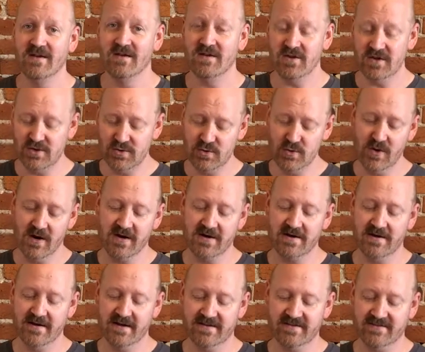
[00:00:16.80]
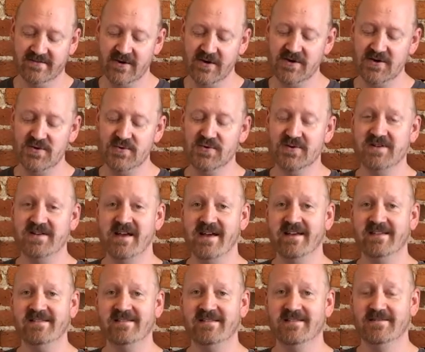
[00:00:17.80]
You are going to start your
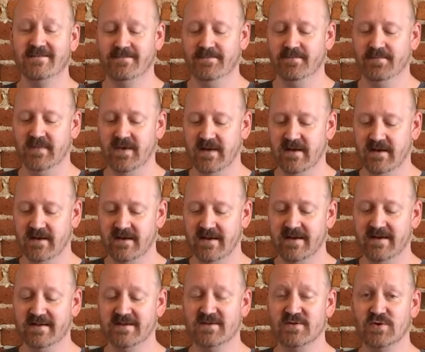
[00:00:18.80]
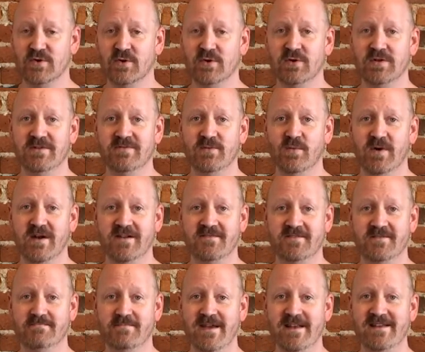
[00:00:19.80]
test in control of one of
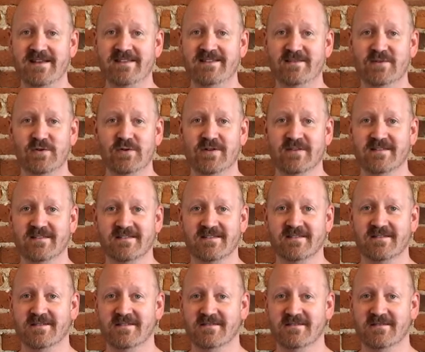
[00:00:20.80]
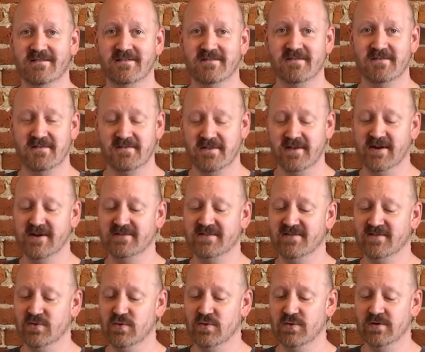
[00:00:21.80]
the many students there at
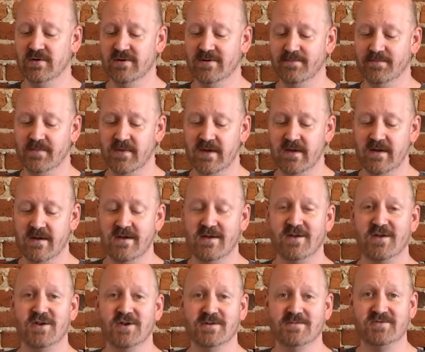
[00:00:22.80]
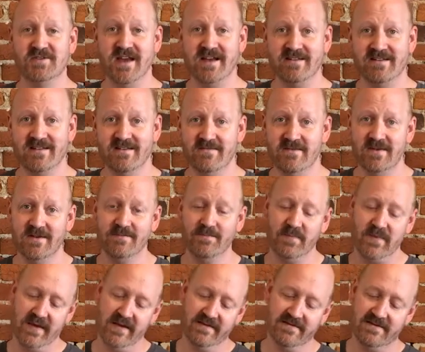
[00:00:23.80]
the school. Your objective
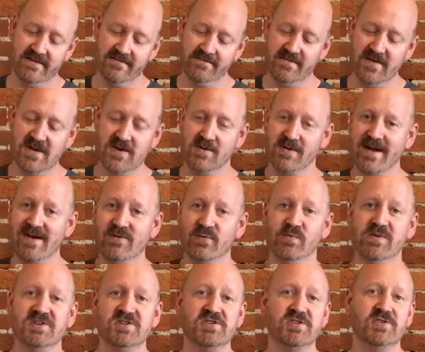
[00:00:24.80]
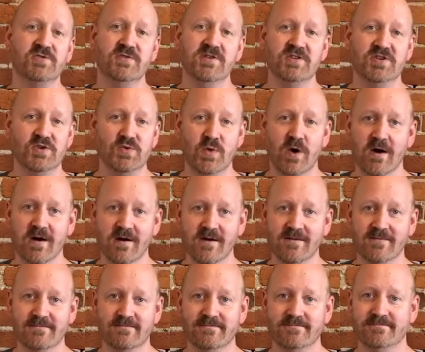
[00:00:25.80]
is to figure out which student you
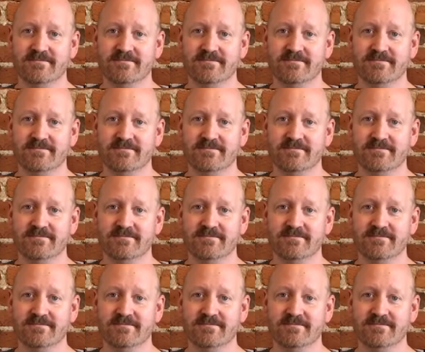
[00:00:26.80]
are.